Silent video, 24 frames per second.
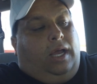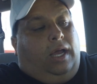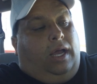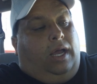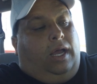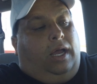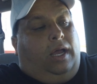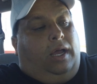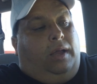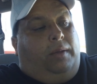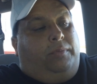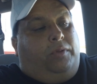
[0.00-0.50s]

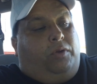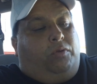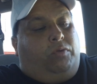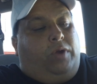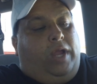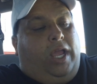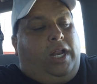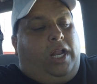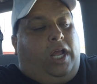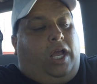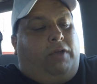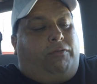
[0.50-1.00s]
um, the
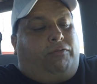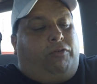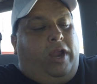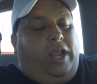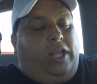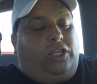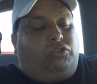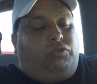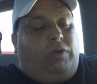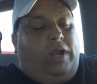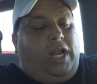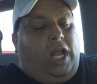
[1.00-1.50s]
red
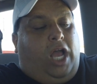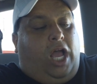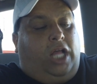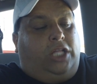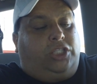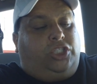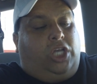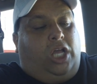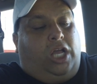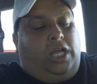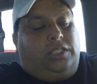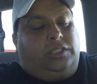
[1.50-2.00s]
Frank's Red
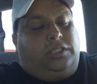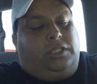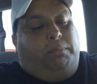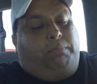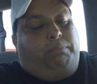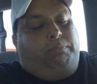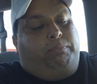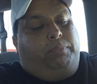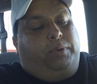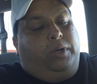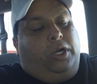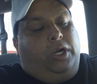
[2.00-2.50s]
Hot sauce, the
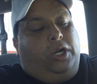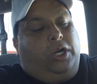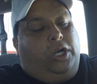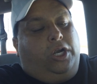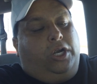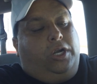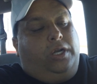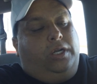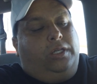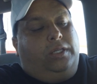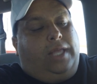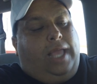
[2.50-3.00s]

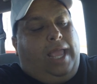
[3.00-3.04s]
burger,